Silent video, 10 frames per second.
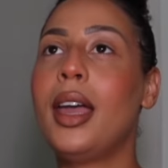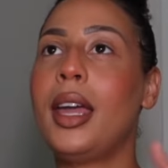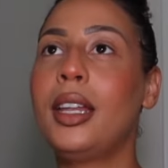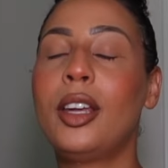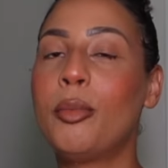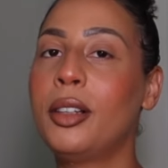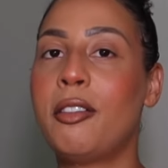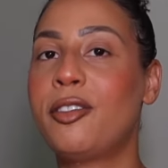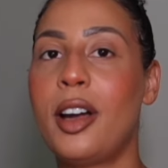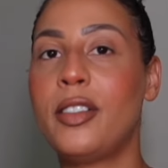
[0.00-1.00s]
anything
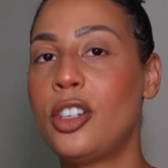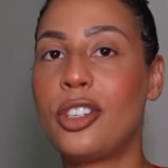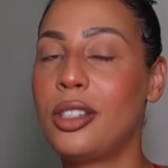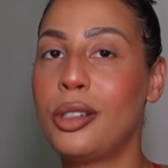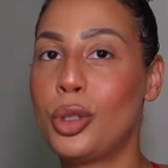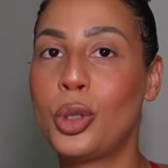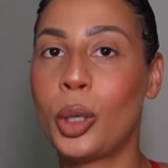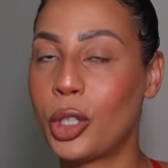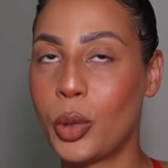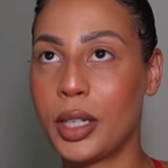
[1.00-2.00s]
below five inches is
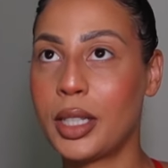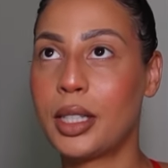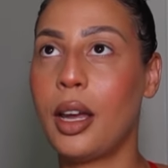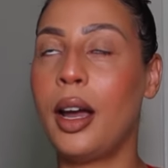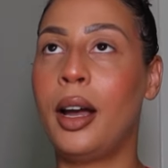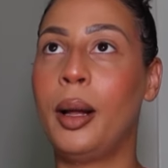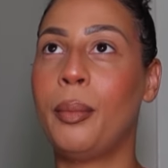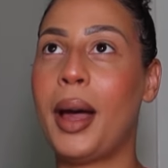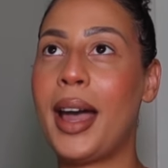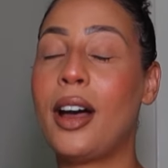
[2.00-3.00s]
short shorts.
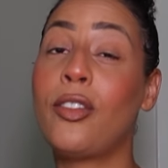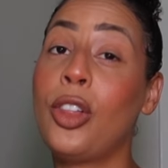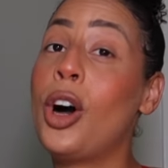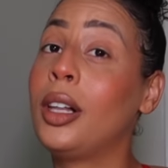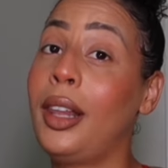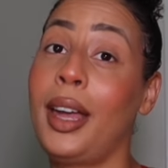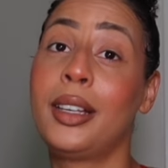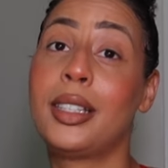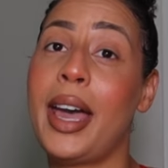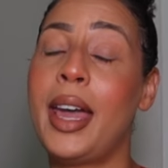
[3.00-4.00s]
Um, I have long
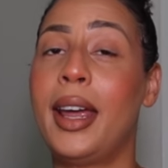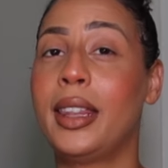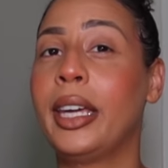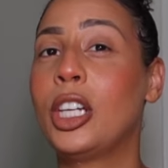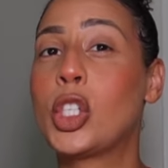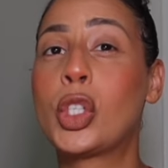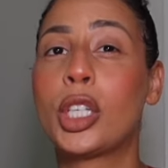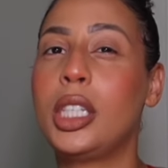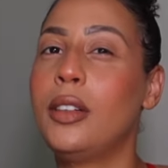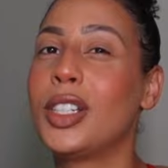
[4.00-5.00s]
legs and I think it just
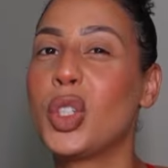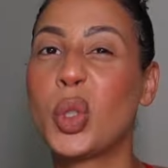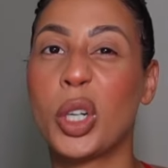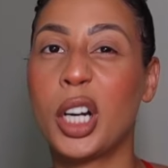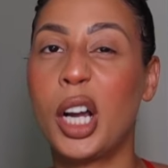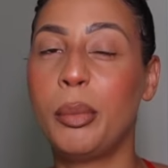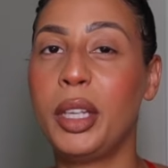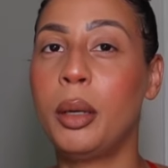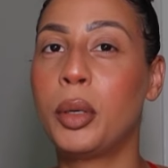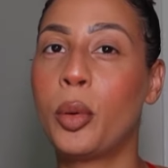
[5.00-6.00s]
looks even shorter on
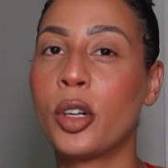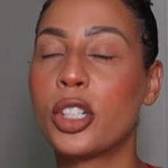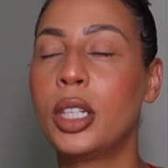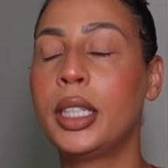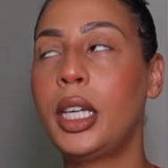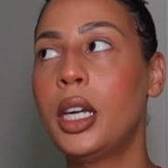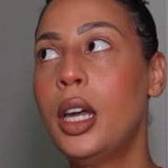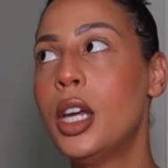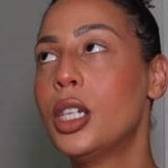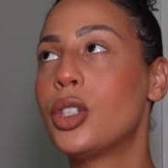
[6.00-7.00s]
me proportionally.
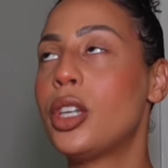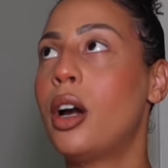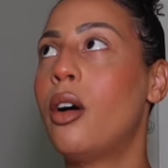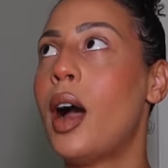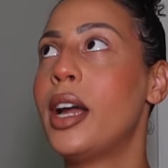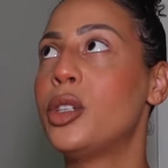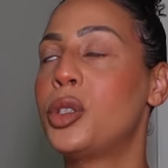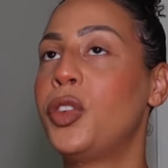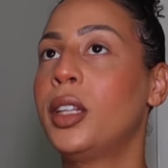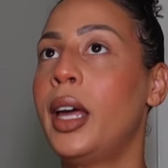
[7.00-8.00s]
So I
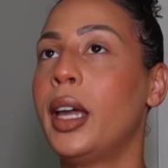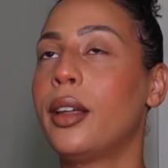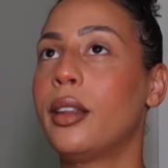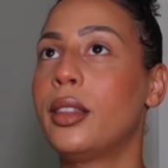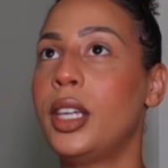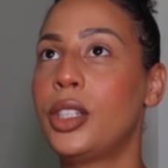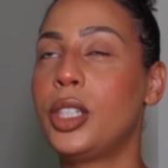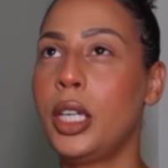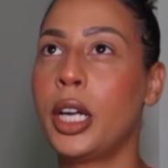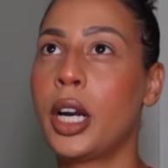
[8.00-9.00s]
just feel like
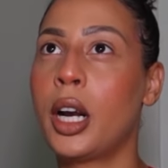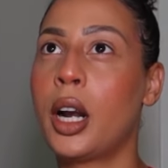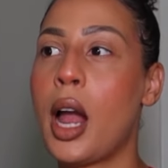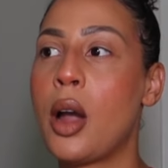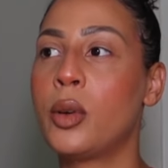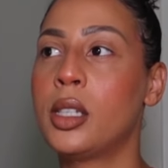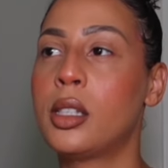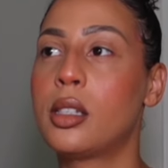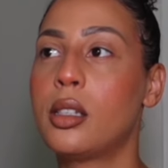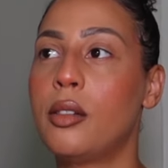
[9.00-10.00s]
this year I
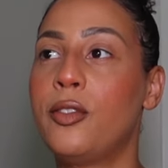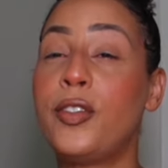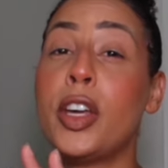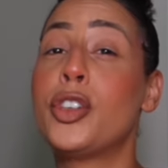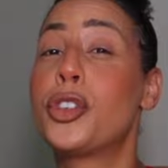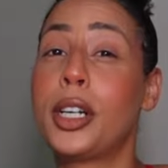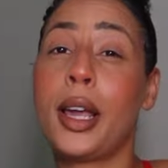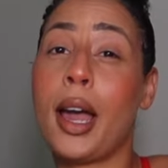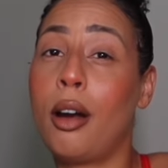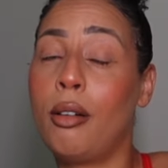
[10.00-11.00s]
was
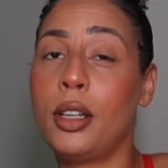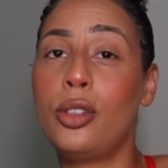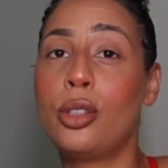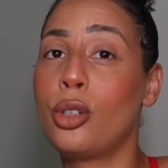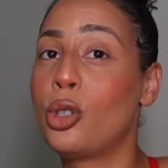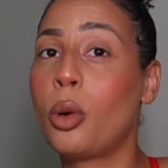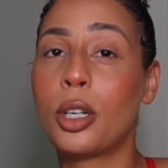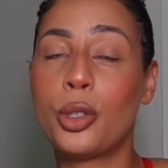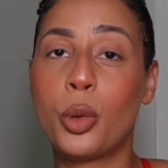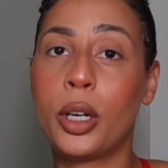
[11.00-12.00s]
venturing out into the
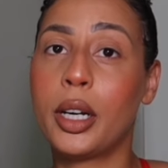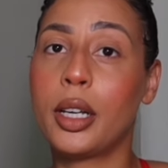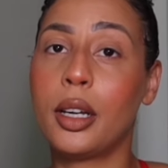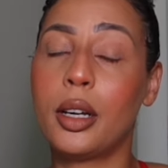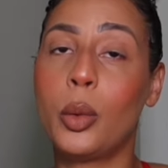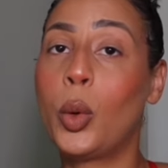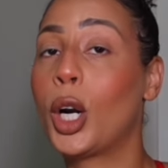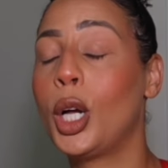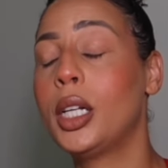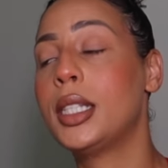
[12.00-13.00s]
short short
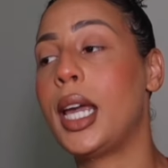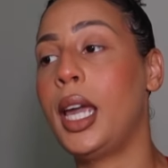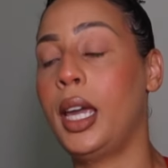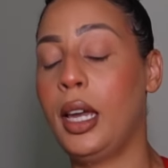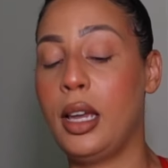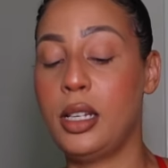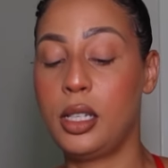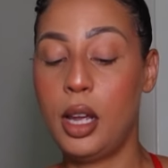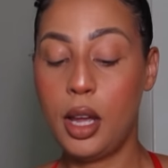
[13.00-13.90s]
world and